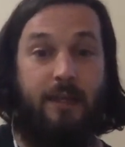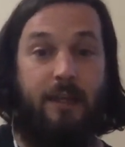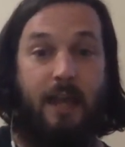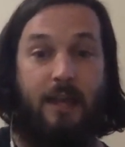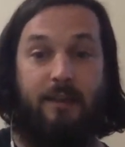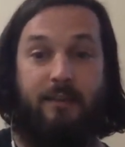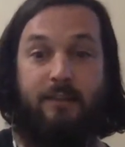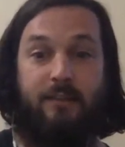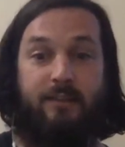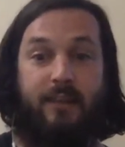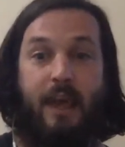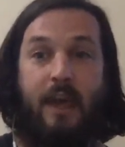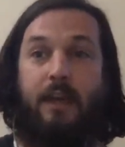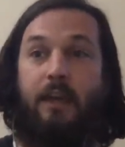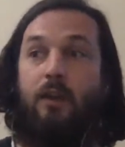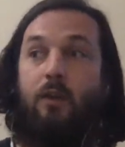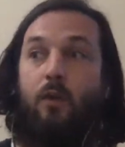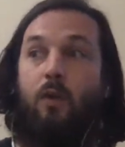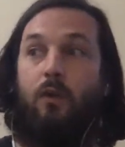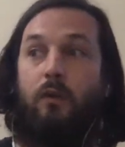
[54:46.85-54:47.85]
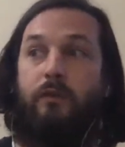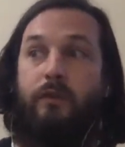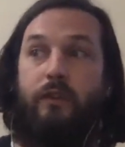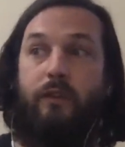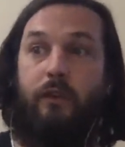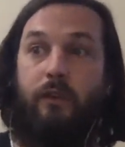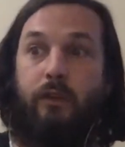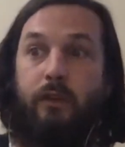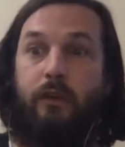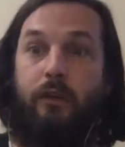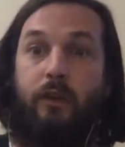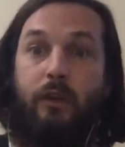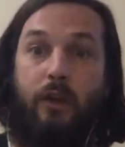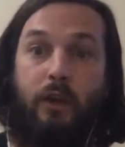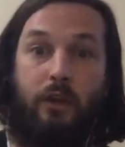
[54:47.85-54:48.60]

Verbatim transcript: like to thank all of the